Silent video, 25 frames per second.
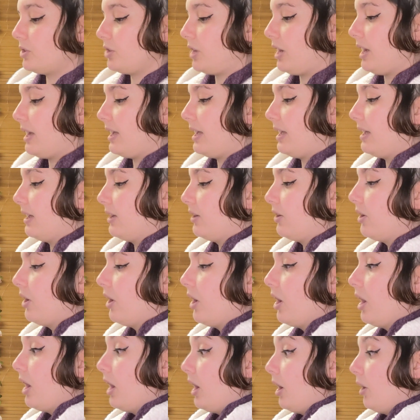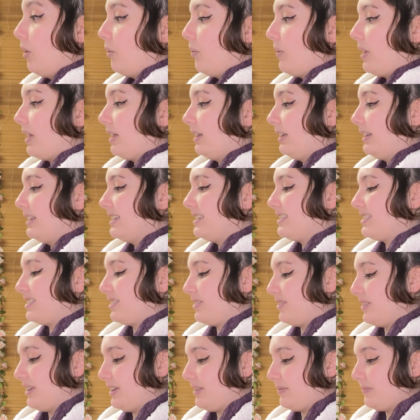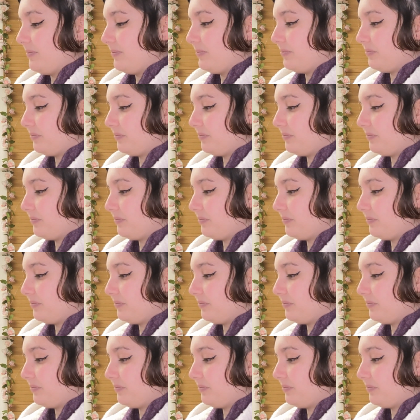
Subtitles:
try and wiggle into it.